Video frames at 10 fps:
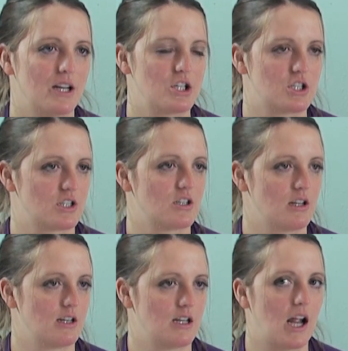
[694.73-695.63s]
But
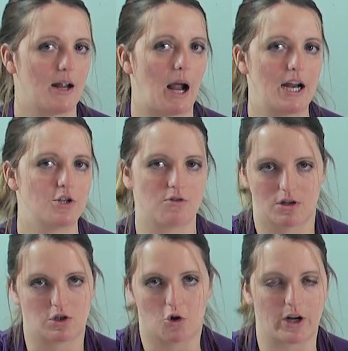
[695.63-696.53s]
I do
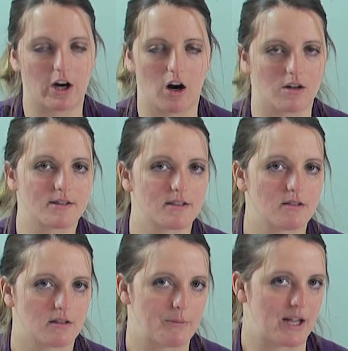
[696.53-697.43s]
enjoy cards.
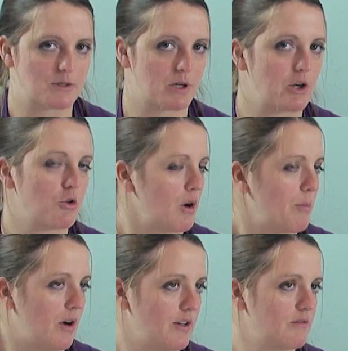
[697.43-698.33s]
I mean, that's what I grew
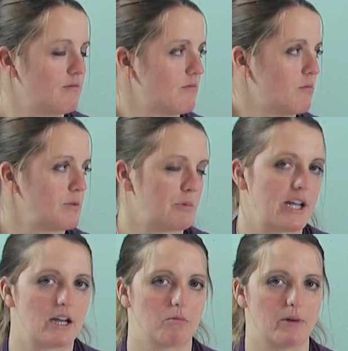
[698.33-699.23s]
up on, was
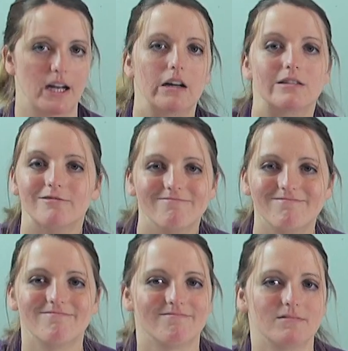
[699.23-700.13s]
playing Pinochle.
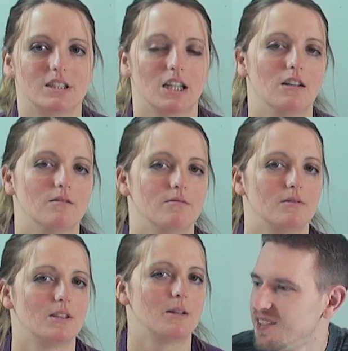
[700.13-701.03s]
So
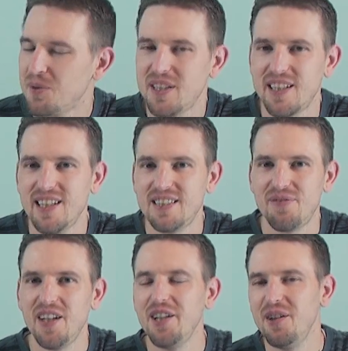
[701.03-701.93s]
it's a
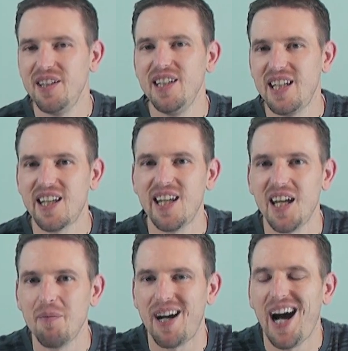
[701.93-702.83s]
very unique
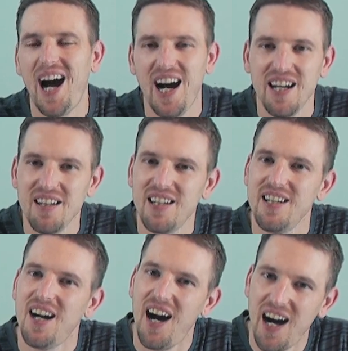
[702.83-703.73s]
game. I
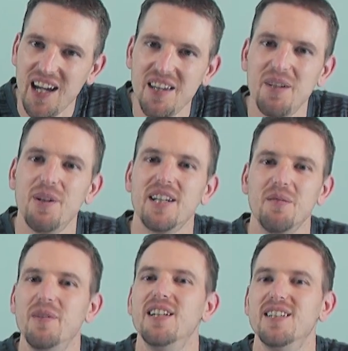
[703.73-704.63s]
highly, highly
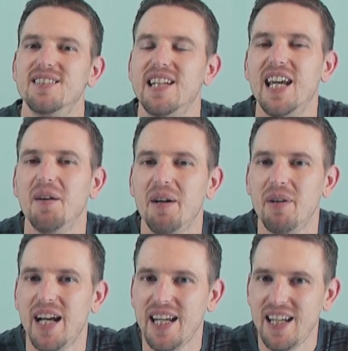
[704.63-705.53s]
recommend this game. I
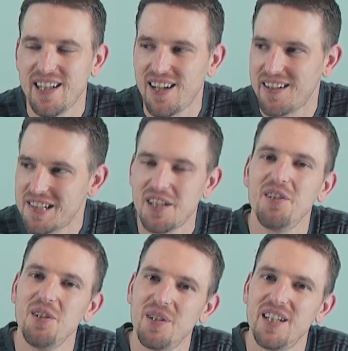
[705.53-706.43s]
mean, I cannot
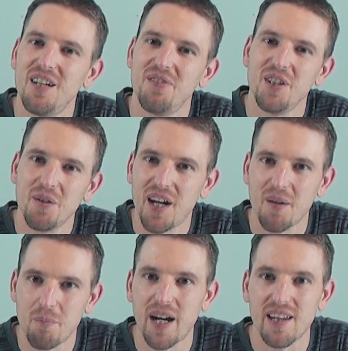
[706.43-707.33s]
tell you enough to go out
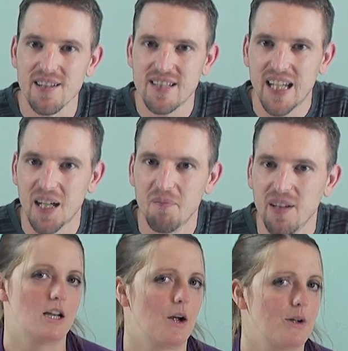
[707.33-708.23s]
and buy this game.
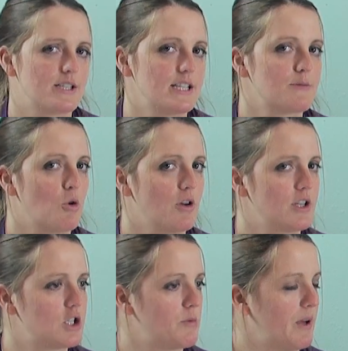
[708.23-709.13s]
Now, is this more
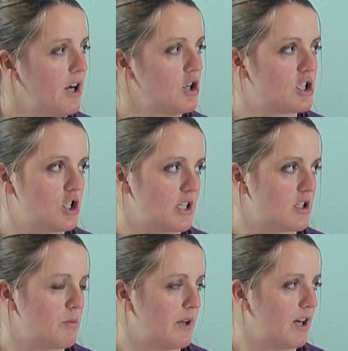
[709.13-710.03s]
than 2 players or
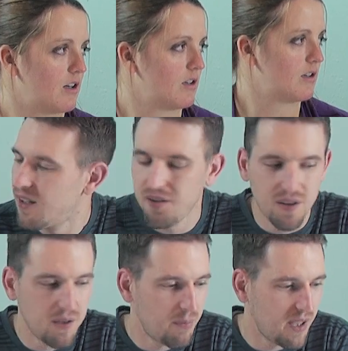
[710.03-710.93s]
just 2 player? No, you
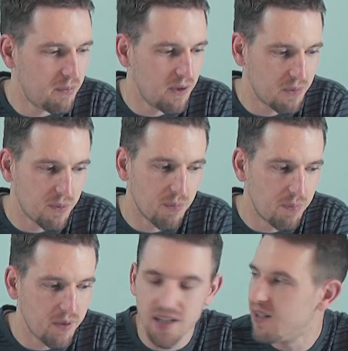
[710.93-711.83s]
can play multiple
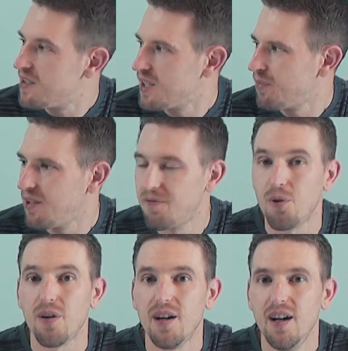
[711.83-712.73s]
players. You can play
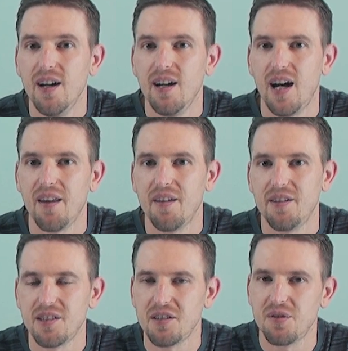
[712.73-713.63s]
4.
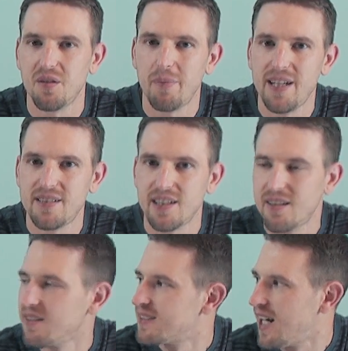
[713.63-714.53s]
There's also a
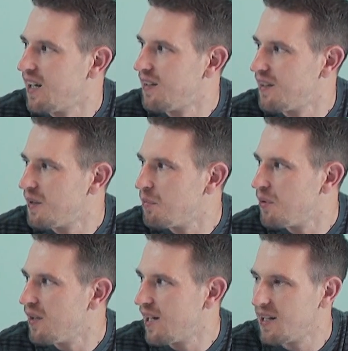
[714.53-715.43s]
basic side to the
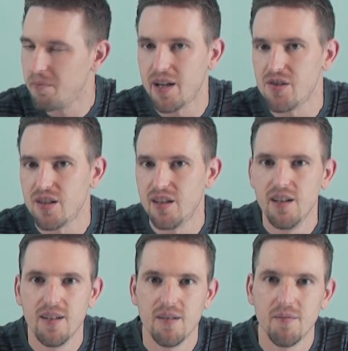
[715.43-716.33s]
board I didn't mention.
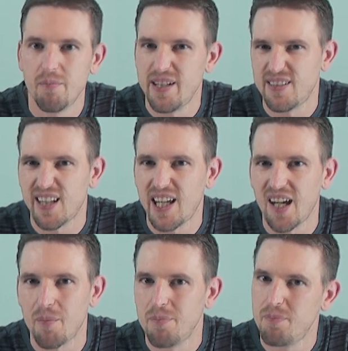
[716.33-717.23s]
Basic
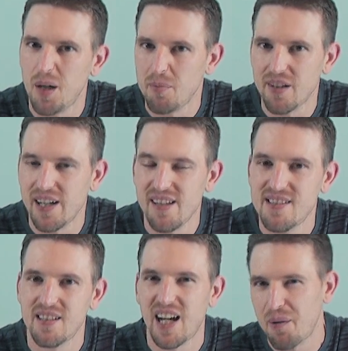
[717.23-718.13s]
camp
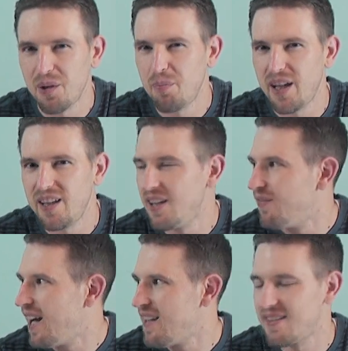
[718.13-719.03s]
upgrades. We played the
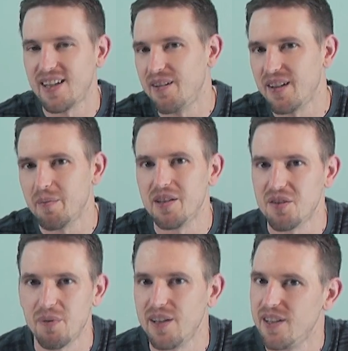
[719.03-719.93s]
advanced, and I recommend
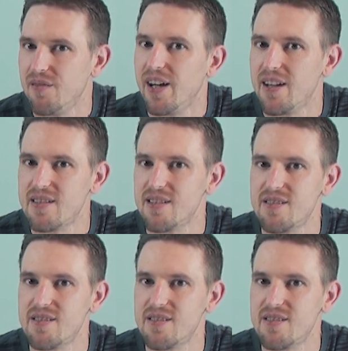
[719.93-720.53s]
just playing the advanced.